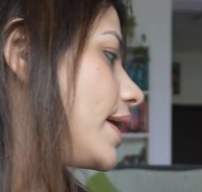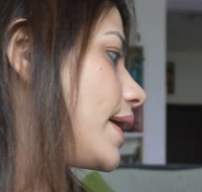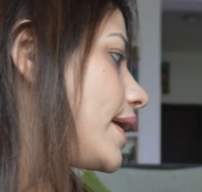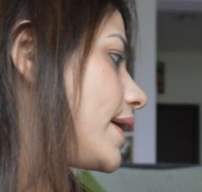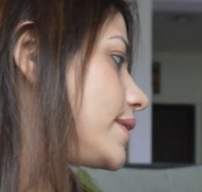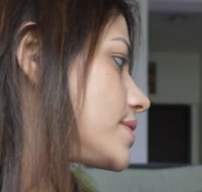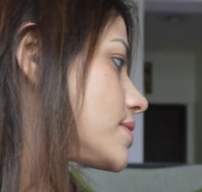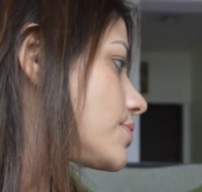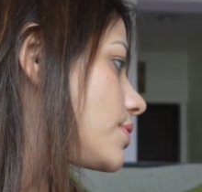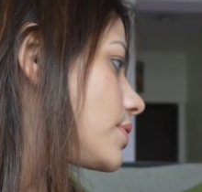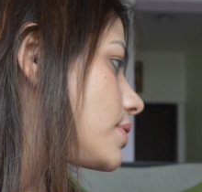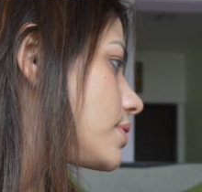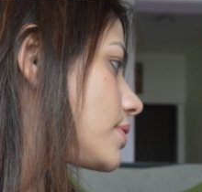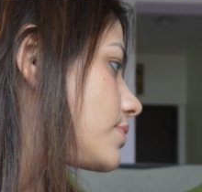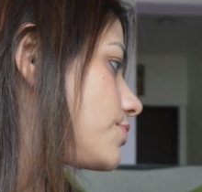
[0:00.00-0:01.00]
And
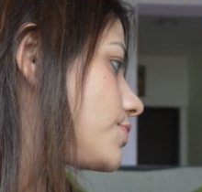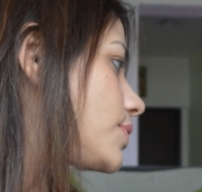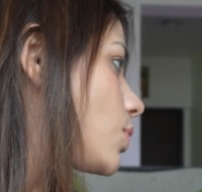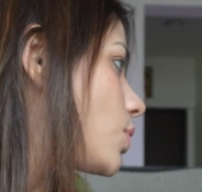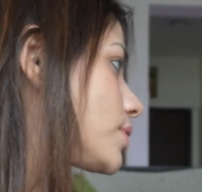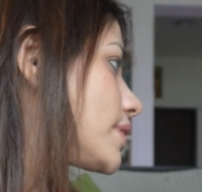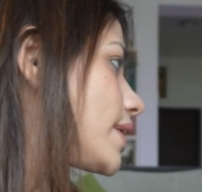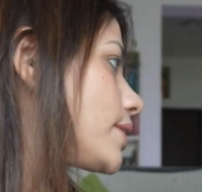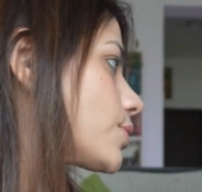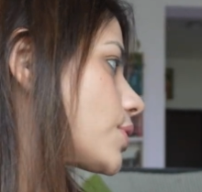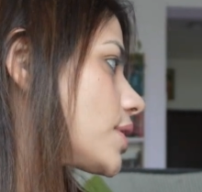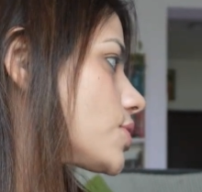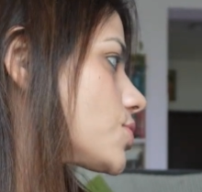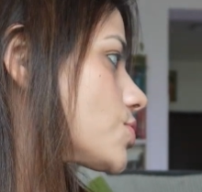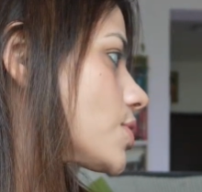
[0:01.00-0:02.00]
on
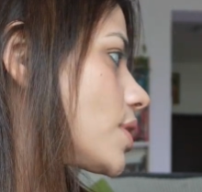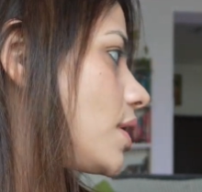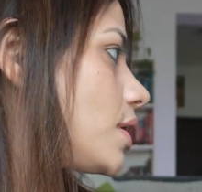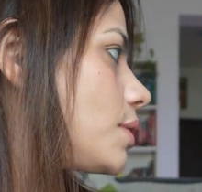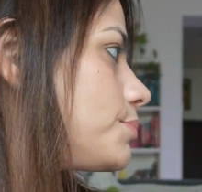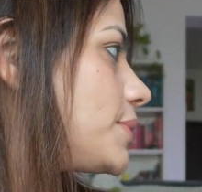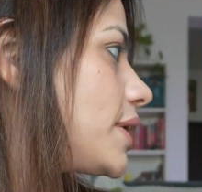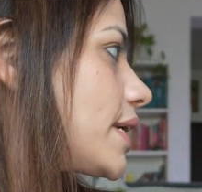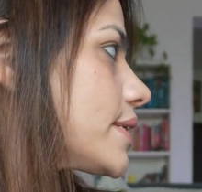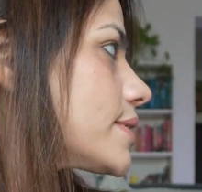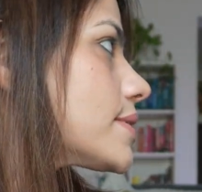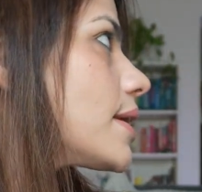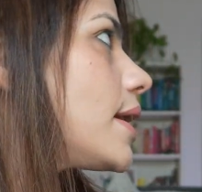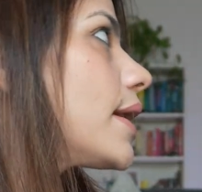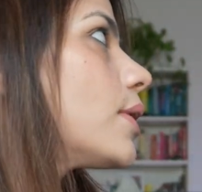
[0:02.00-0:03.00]
Alocasia
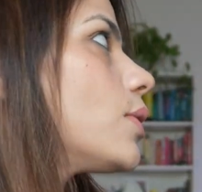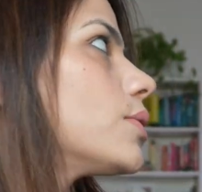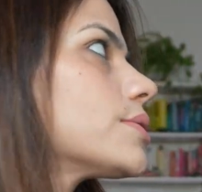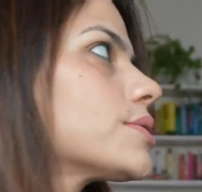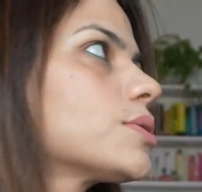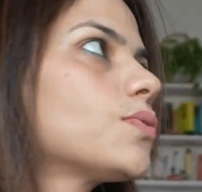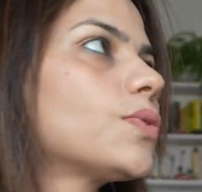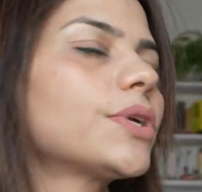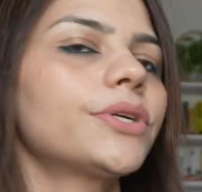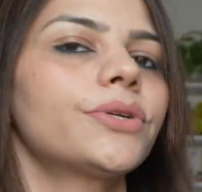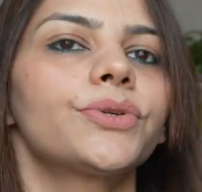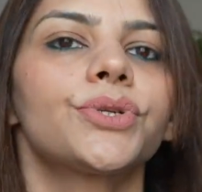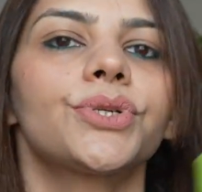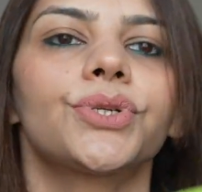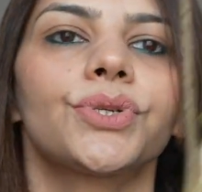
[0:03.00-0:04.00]
updates, I also
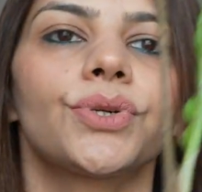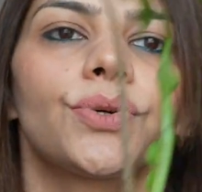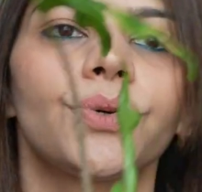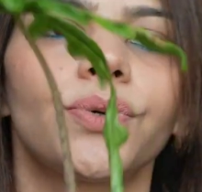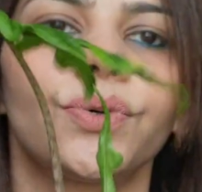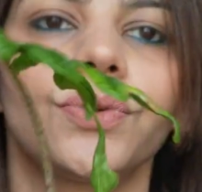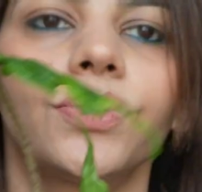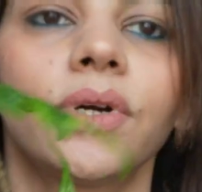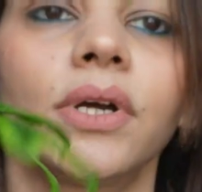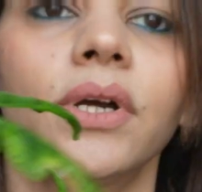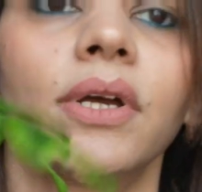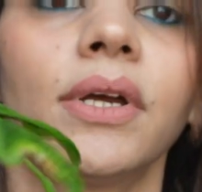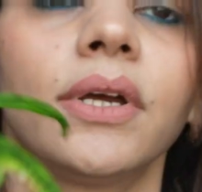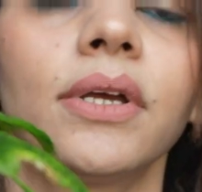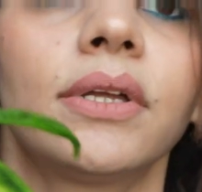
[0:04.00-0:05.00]
wanted to show
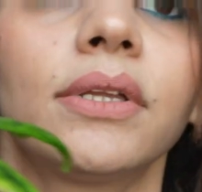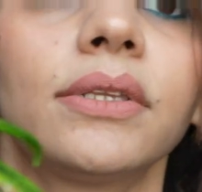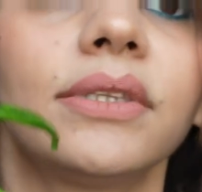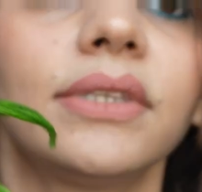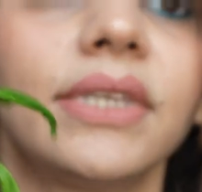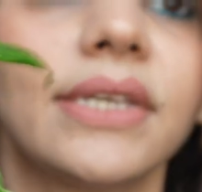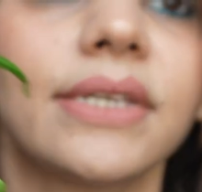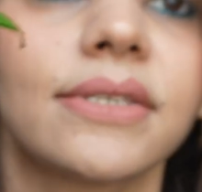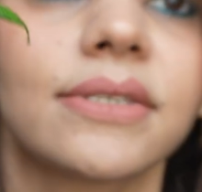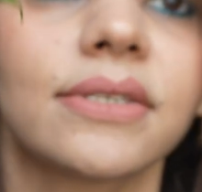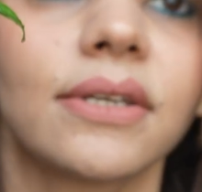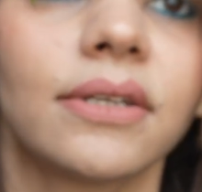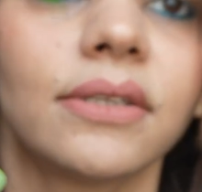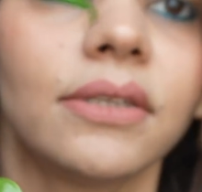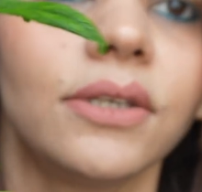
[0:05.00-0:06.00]
this